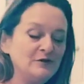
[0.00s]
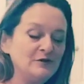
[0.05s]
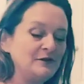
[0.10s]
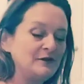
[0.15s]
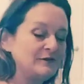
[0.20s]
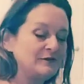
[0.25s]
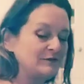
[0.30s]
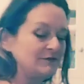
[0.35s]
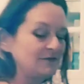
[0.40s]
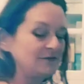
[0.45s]

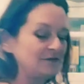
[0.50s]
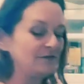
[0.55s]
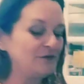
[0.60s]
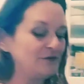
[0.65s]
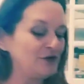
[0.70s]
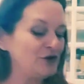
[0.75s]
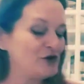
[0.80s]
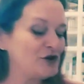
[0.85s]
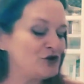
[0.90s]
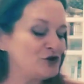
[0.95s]

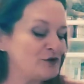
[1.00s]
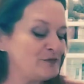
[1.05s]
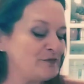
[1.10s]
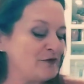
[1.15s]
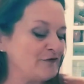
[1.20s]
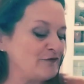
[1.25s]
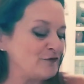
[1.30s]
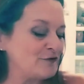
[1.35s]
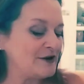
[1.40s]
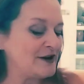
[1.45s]
You can do it
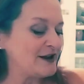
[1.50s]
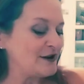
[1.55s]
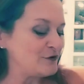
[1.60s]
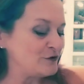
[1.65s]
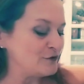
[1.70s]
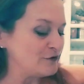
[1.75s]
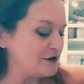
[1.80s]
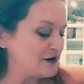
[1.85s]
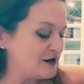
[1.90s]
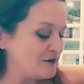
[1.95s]

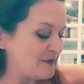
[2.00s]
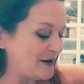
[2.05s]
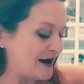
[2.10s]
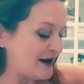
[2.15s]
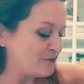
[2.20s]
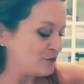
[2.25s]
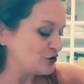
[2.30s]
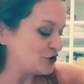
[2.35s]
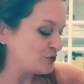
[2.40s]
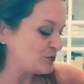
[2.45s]
beforehand or in the
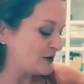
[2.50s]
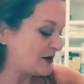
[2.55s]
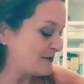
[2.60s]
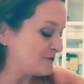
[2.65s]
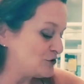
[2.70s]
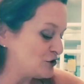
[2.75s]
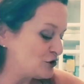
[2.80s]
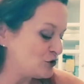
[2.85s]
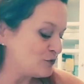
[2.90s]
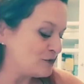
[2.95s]
pan, which is what
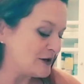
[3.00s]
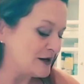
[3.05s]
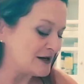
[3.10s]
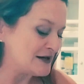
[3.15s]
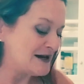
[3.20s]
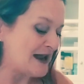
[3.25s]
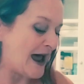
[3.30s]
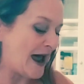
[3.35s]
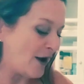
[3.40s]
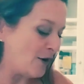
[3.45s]
I'm doing
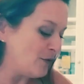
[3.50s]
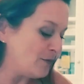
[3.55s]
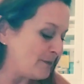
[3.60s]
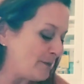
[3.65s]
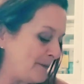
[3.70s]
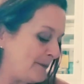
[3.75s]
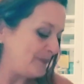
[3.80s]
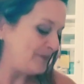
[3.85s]
now.